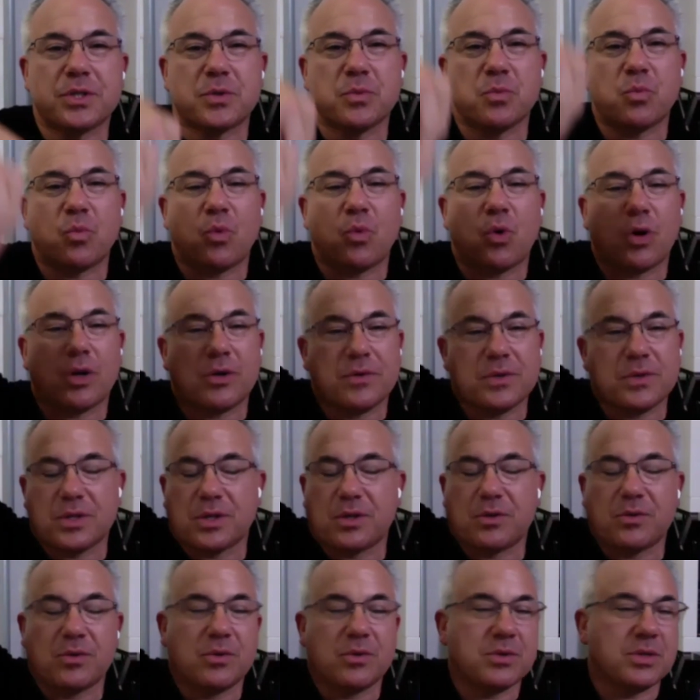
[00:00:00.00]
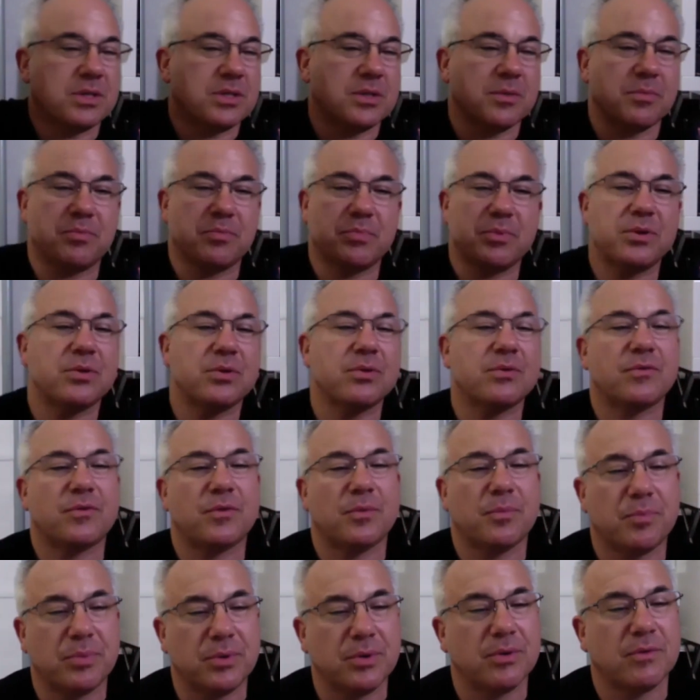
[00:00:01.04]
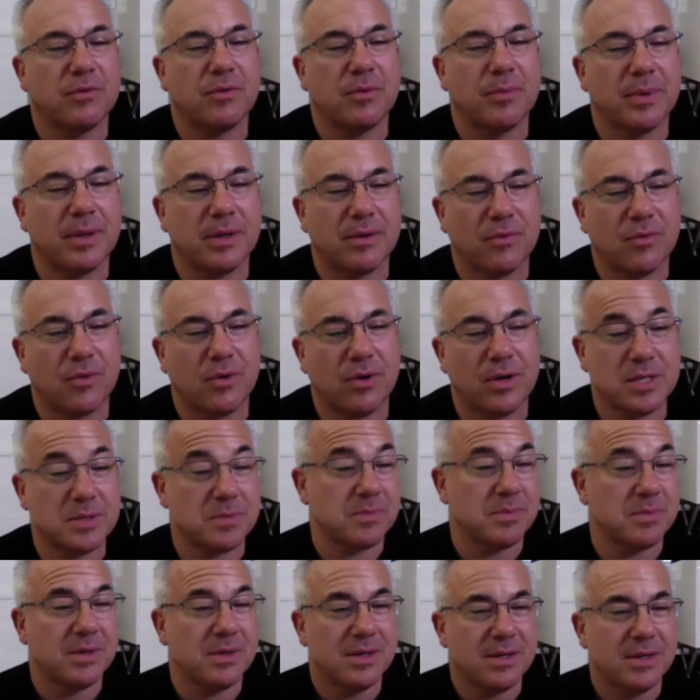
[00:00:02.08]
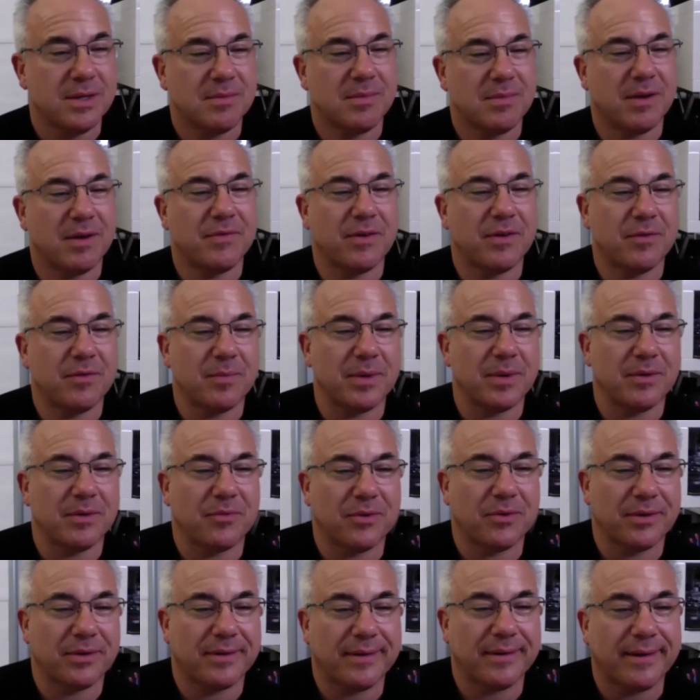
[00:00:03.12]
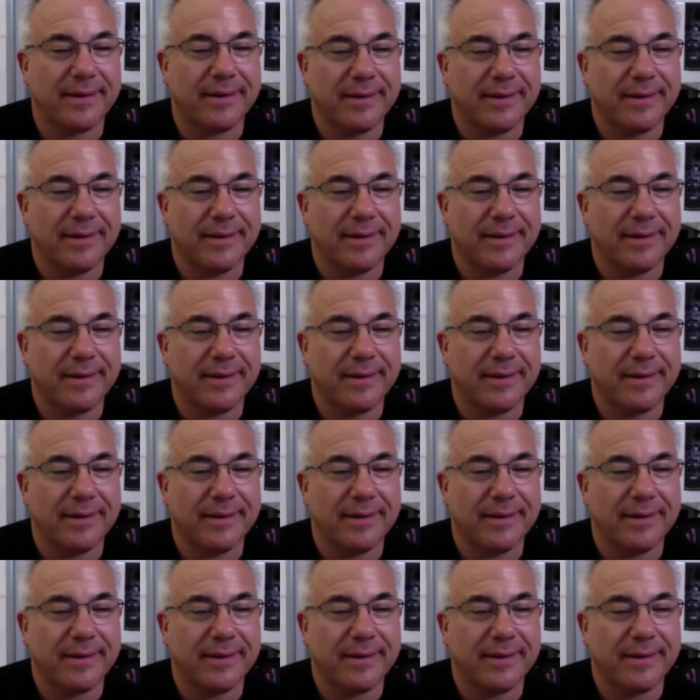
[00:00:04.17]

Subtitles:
water as it grows. That's a beautiful, beautiful metaphor. That's my favorite metaphor today.